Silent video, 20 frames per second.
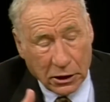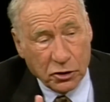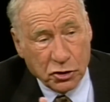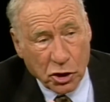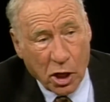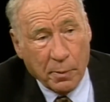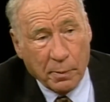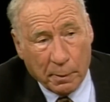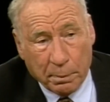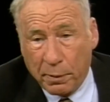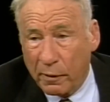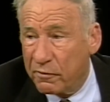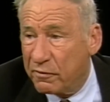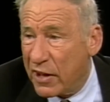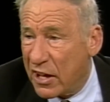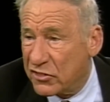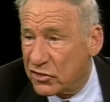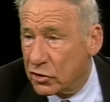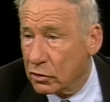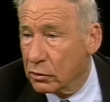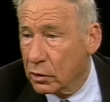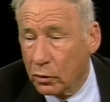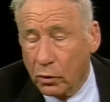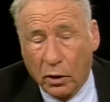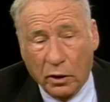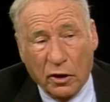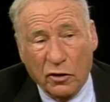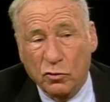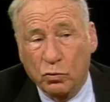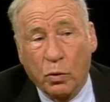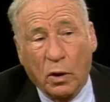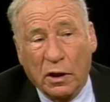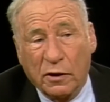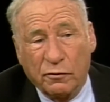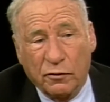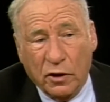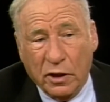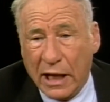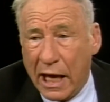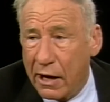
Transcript: German professor and all those wonderful